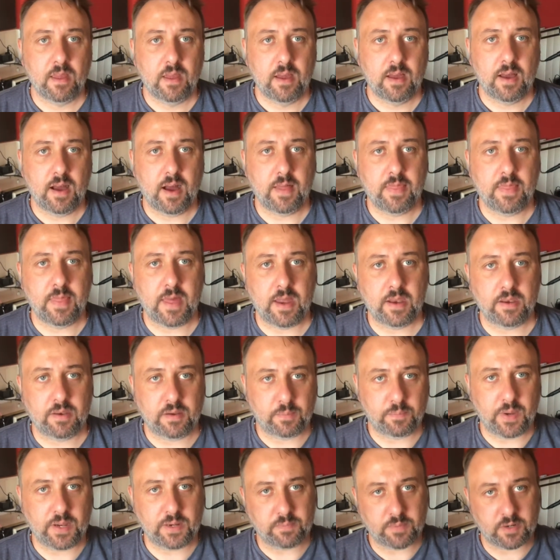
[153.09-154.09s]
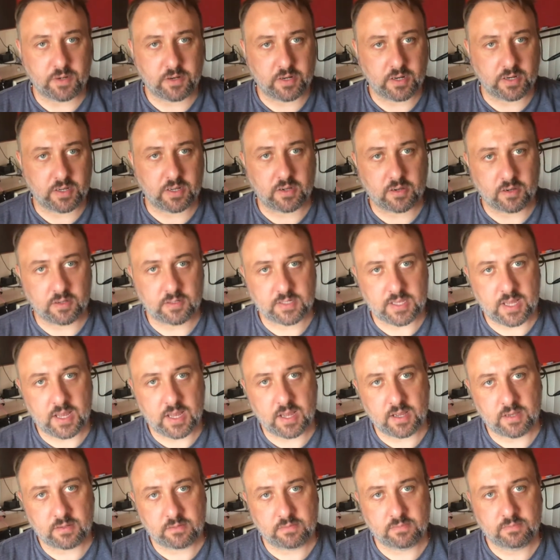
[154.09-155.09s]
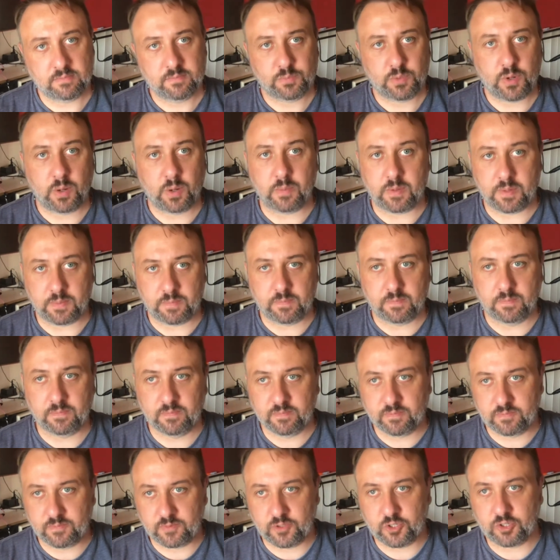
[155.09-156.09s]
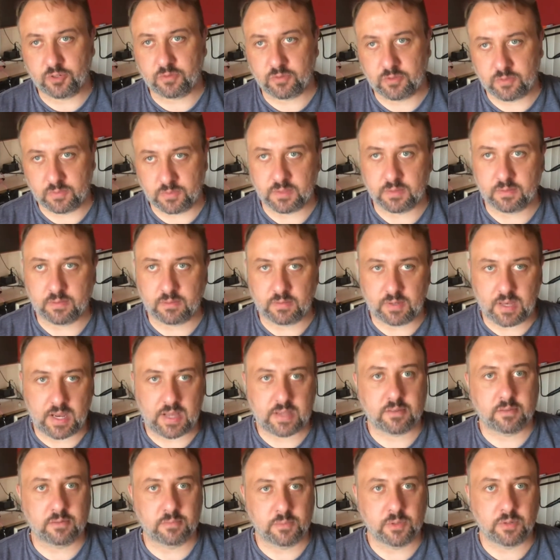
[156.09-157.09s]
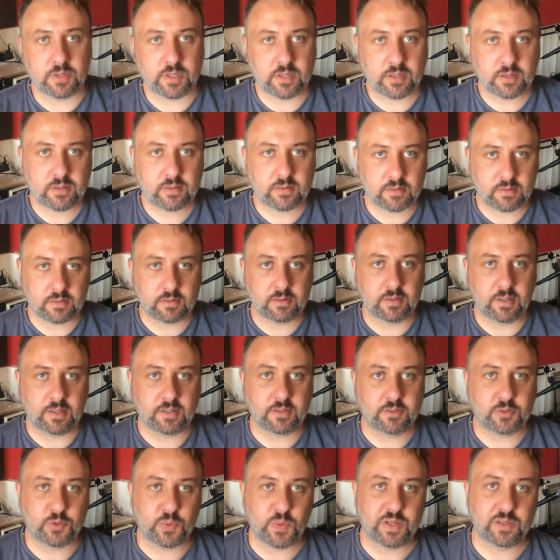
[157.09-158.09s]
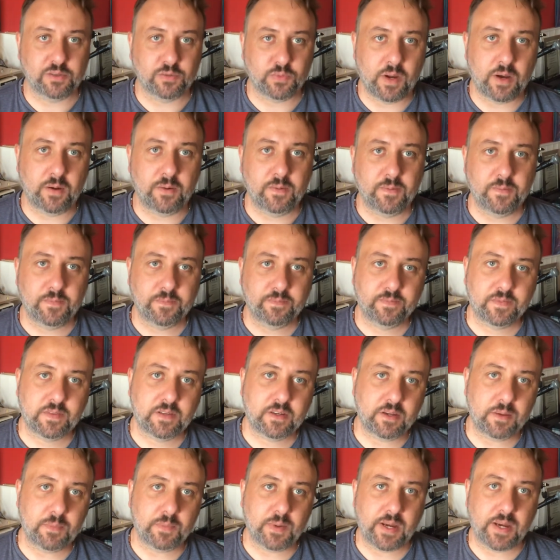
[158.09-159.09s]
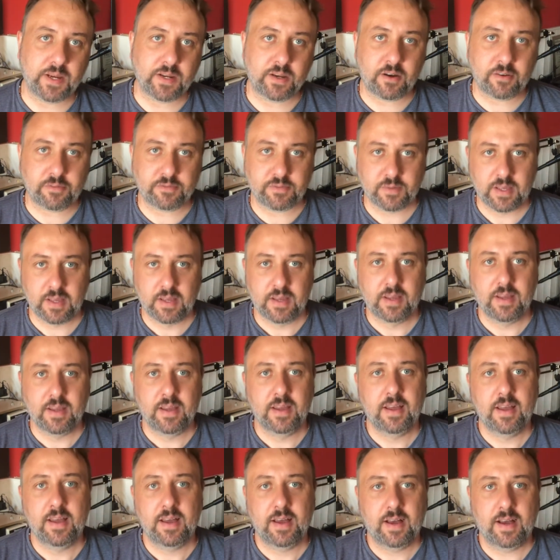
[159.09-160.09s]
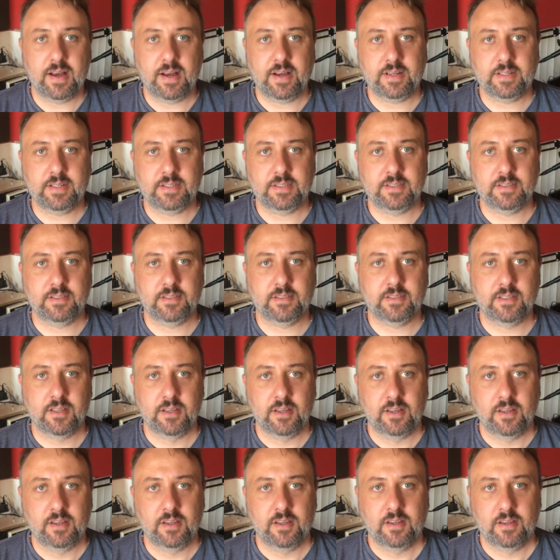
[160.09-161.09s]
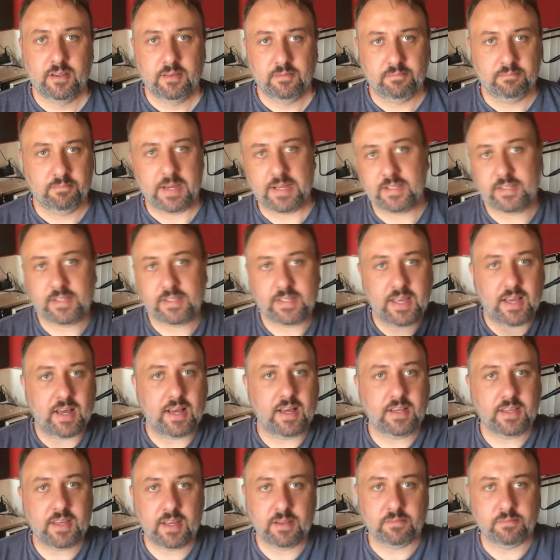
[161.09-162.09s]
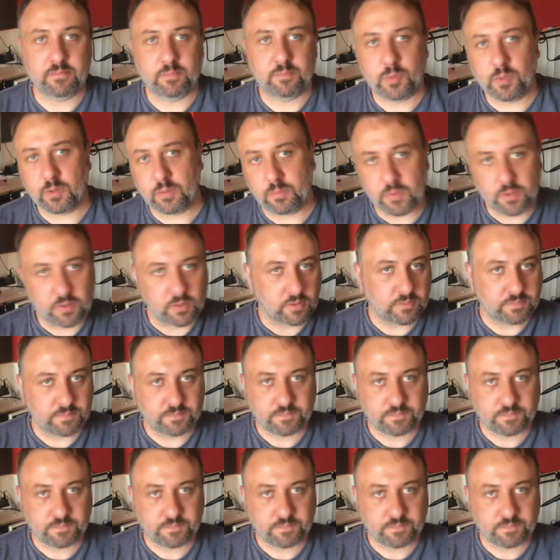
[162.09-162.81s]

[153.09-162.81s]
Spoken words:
And then I paid my credit card down, probably chucked some of the lesson money into it as well. Got it paid off. And maxed it out again, bought more.